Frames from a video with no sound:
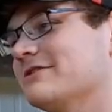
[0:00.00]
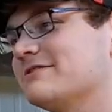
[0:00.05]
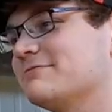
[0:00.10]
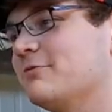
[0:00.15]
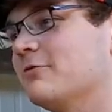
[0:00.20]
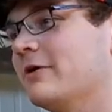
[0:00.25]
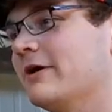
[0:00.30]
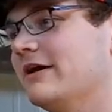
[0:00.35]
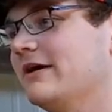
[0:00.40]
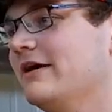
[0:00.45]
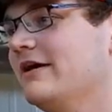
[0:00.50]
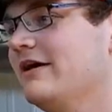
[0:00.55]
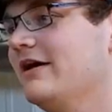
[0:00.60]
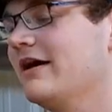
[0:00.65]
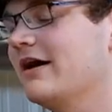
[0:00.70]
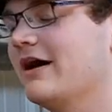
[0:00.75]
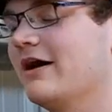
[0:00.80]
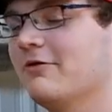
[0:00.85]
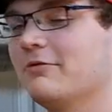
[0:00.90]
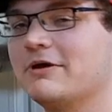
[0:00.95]
this point.
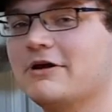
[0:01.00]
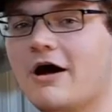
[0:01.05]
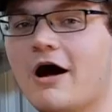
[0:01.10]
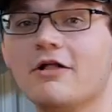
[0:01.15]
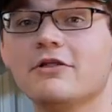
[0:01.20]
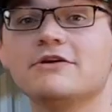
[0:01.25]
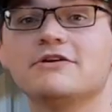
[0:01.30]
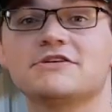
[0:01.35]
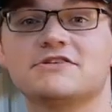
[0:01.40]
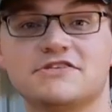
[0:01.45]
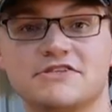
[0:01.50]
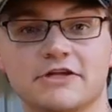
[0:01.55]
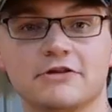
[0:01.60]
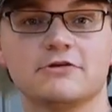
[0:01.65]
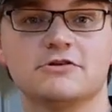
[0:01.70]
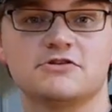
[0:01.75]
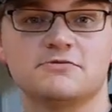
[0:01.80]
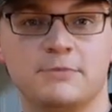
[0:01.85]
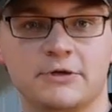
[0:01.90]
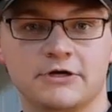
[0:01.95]
We call it
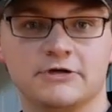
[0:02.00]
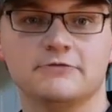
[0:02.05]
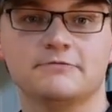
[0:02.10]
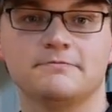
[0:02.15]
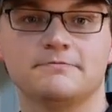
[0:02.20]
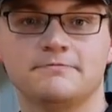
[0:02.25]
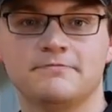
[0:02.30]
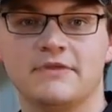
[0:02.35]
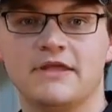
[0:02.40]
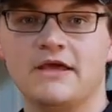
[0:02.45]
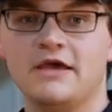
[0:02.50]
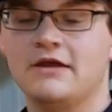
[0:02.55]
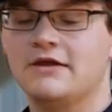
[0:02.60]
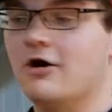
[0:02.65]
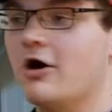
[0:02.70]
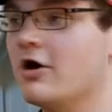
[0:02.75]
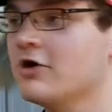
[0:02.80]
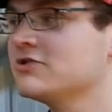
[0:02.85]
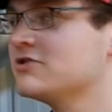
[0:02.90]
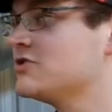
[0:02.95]
distiller's beer.
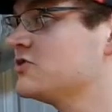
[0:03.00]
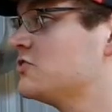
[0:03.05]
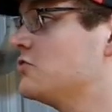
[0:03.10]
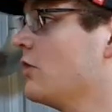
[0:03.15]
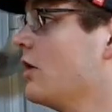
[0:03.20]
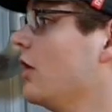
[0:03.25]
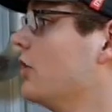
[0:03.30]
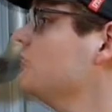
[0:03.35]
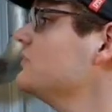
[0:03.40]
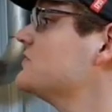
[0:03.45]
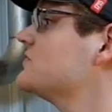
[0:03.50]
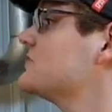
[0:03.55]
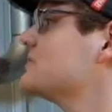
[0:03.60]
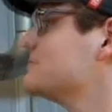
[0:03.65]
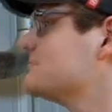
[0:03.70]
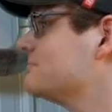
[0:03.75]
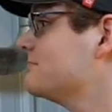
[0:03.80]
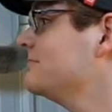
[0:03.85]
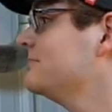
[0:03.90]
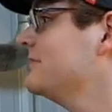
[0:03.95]
Now, ours is
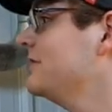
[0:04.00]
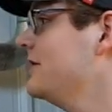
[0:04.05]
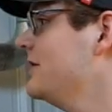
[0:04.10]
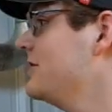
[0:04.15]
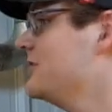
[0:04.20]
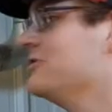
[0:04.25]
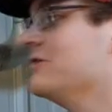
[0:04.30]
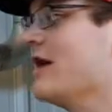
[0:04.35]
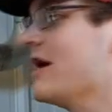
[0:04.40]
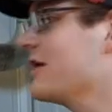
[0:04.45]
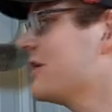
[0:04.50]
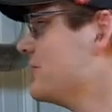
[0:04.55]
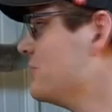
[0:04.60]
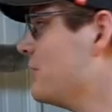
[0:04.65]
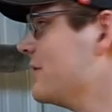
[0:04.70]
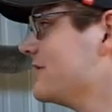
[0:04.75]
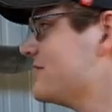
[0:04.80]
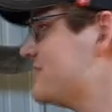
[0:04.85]
gross. You're not gonna